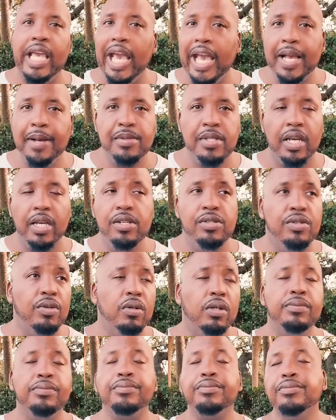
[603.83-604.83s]
games that he's
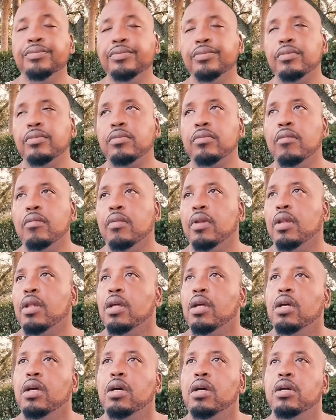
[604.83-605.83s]
doing
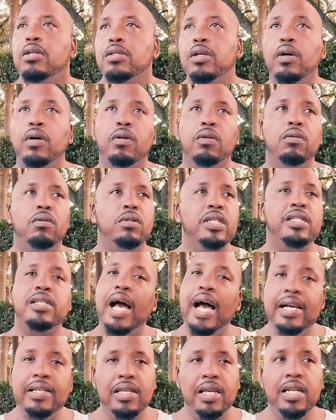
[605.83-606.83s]
so these
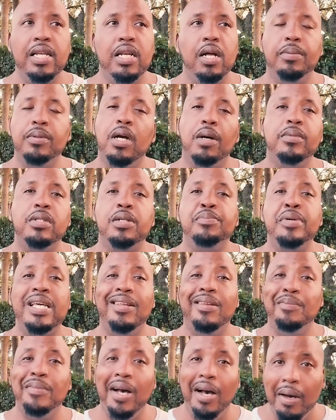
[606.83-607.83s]
guys ended up coming to
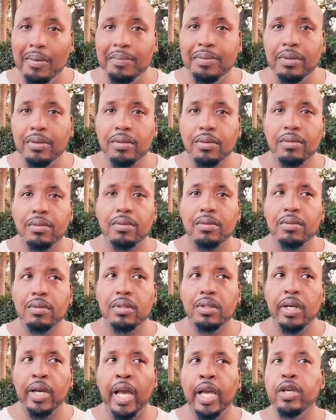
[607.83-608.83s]
beat him up.
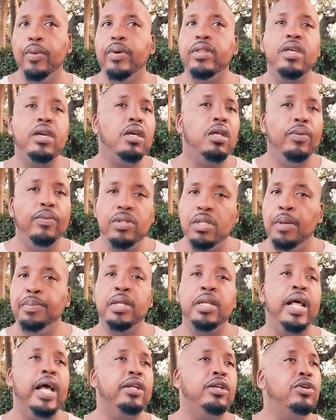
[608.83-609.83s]
And you were thinking it was
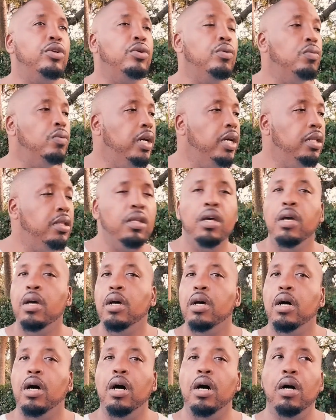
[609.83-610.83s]
something had to do with
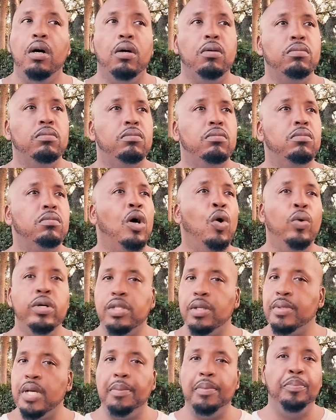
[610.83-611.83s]
um,
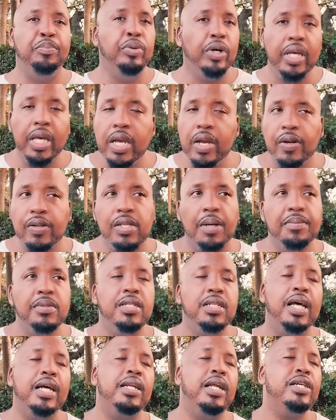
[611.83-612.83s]
owing some type of bookie or something
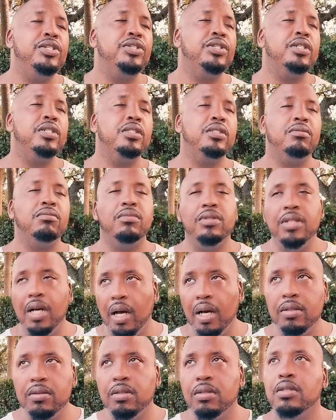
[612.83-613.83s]
to that nature.
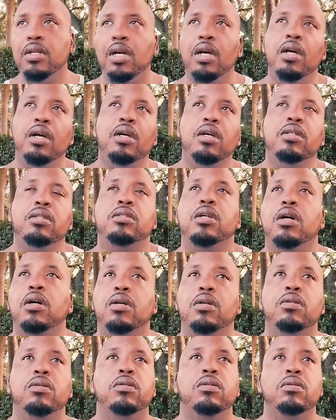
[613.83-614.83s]
No.
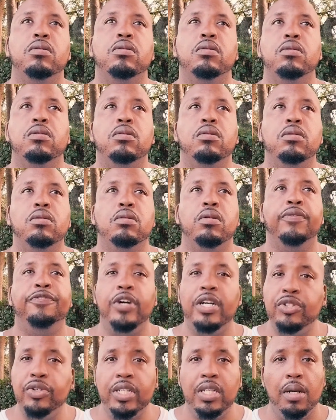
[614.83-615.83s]
So
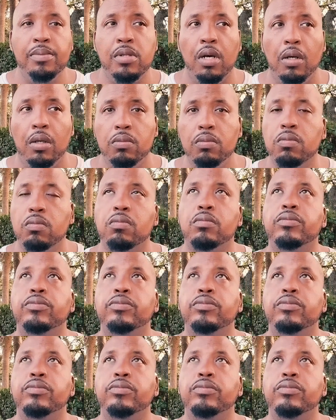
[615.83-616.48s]
Frederick comes home.